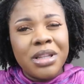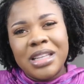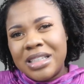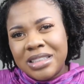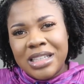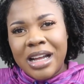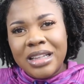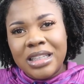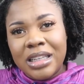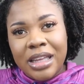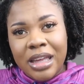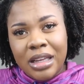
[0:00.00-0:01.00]
But that's not
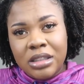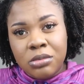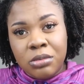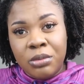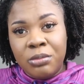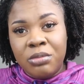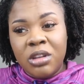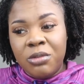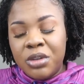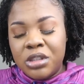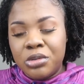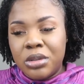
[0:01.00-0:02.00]
the case from the
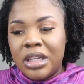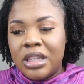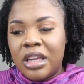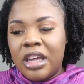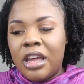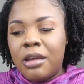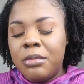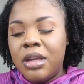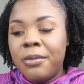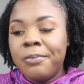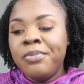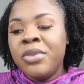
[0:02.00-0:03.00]
visual that they gave
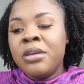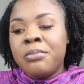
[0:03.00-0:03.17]
me.